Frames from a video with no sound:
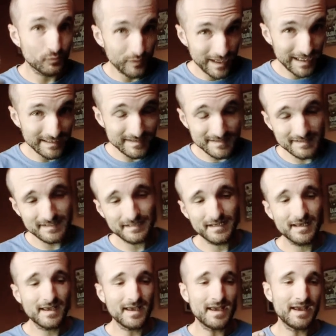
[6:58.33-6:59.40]
waste,
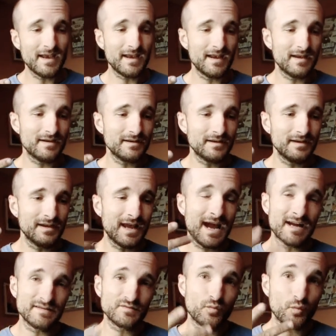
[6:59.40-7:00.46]
and it
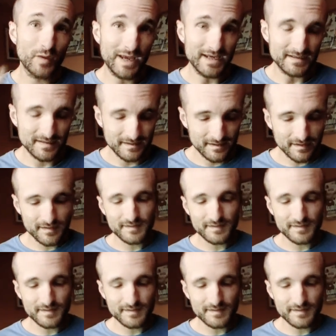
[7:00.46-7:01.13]
adds weight.